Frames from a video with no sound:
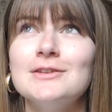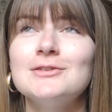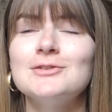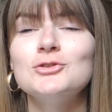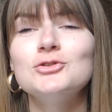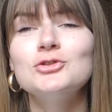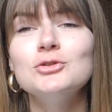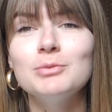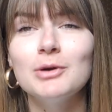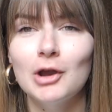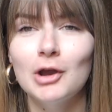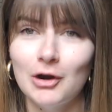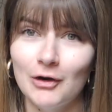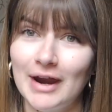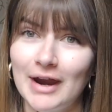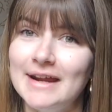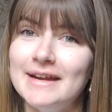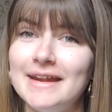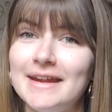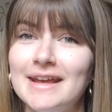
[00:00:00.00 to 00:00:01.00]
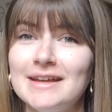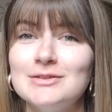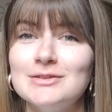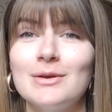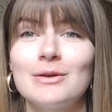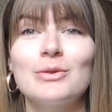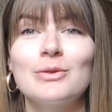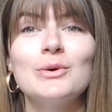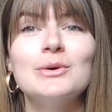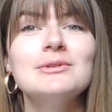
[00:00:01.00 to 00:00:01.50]
is a super grey day,
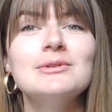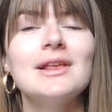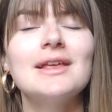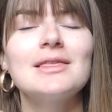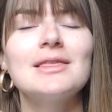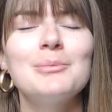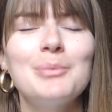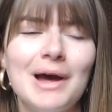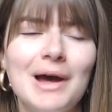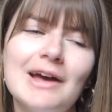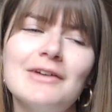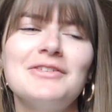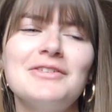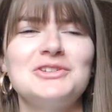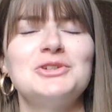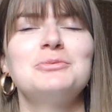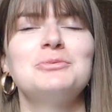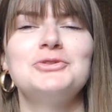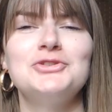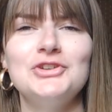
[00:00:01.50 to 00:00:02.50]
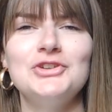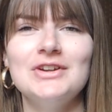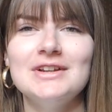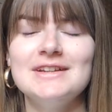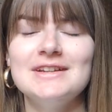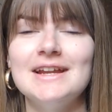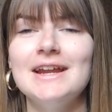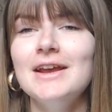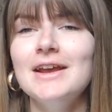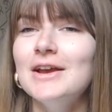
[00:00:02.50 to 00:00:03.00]
so I thought it was like the perfect
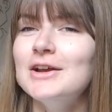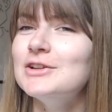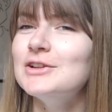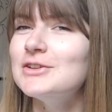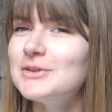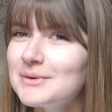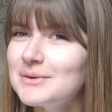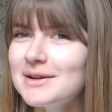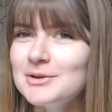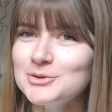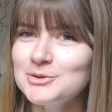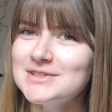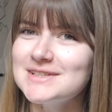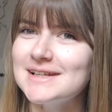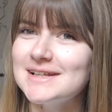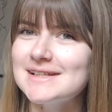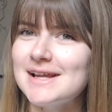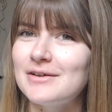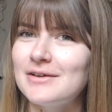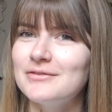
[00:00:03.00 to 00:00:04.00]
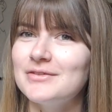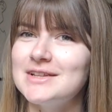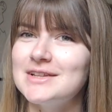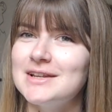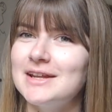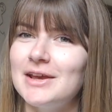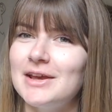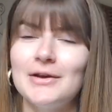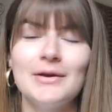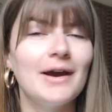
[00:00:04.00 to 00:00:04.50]
opportunity to do a little sit down
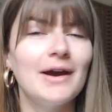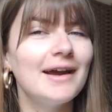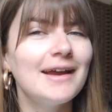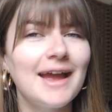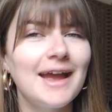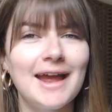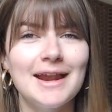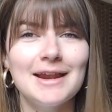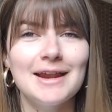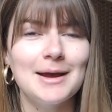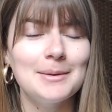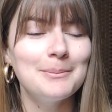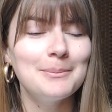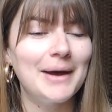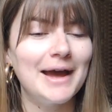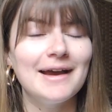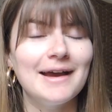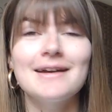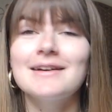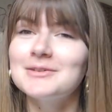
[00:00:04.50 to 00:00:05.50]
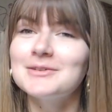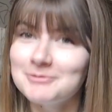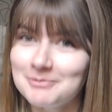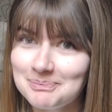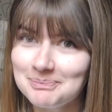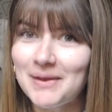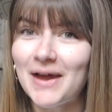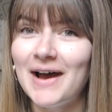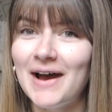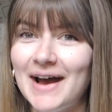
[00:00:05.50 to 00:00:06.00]
video. Again, I'm back.
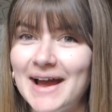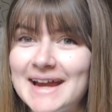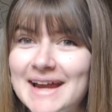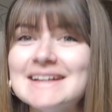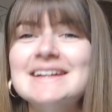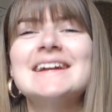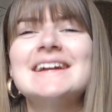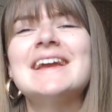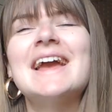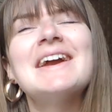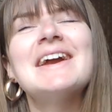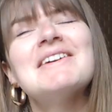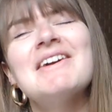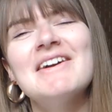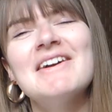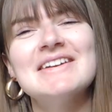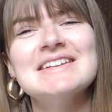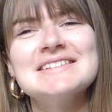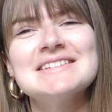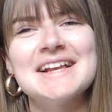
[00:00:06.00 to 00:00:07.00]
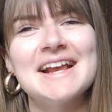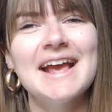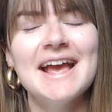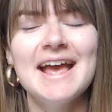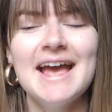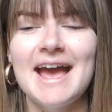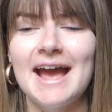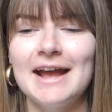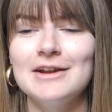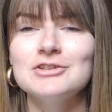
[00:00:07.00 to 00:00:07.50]
Hi, and get cozy
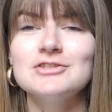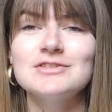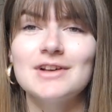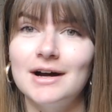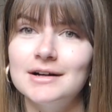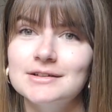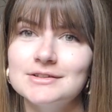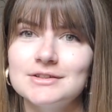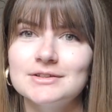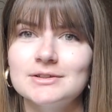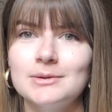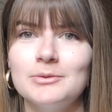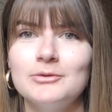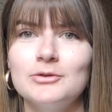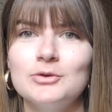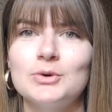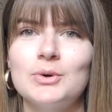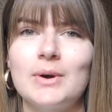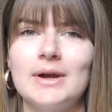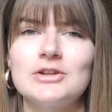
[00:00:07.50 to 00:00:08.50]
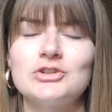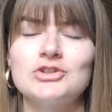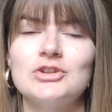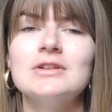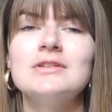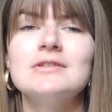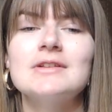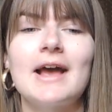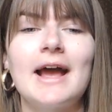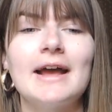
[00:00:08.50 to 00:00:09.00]
and just answer some of your
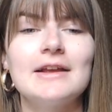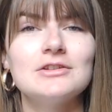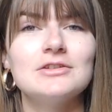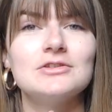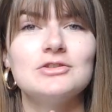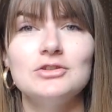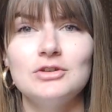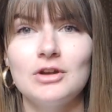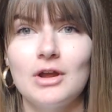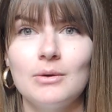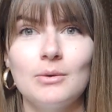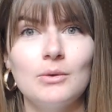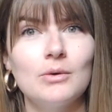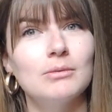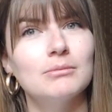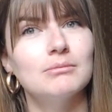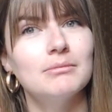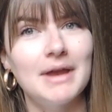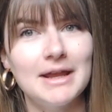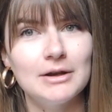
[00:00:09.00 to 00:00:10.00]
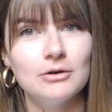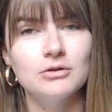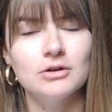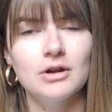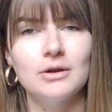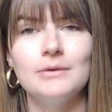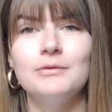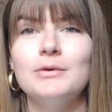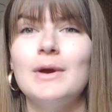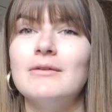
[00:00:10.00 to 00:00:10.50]
questions. As you know, or may not
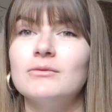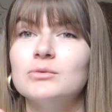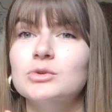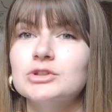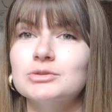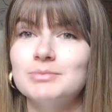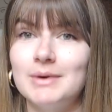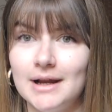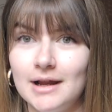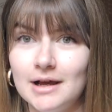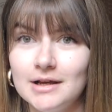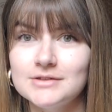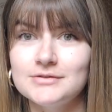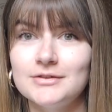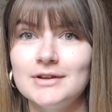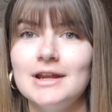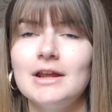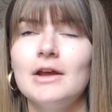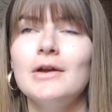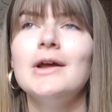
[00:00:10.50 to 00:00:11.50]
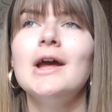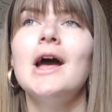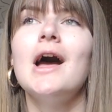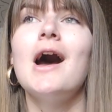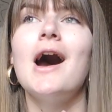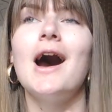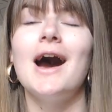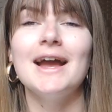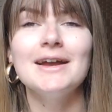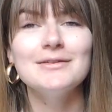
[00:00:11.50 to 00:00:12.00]
know if you haven't watched my last video,
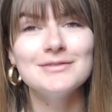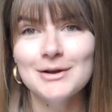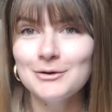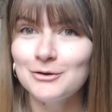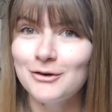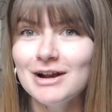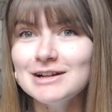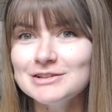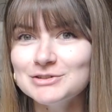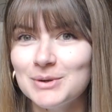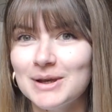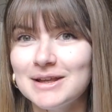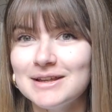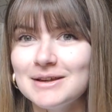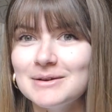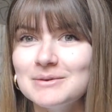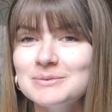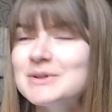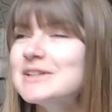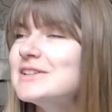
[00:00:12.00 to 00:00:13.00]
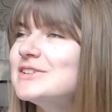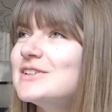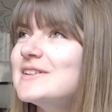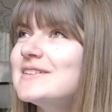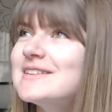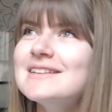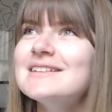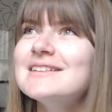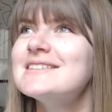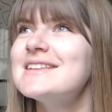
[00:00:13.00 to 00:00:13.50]
I have now graduated, which
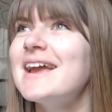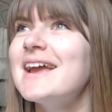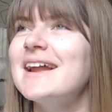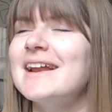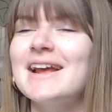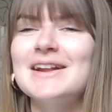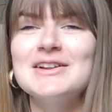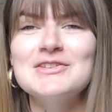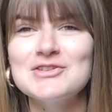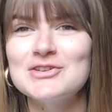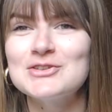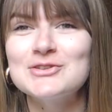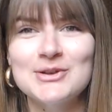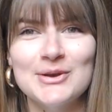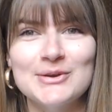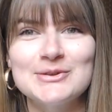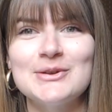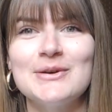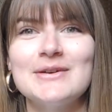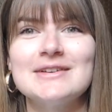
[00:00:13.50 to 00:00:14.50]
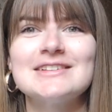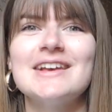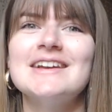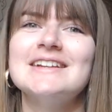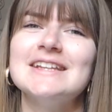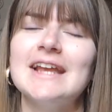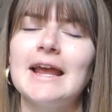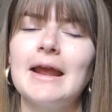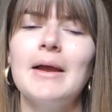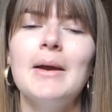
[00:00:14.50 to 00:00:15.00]
is insane and just so
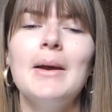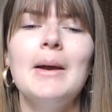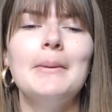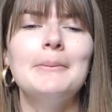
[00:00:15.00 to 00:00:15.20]
exciting.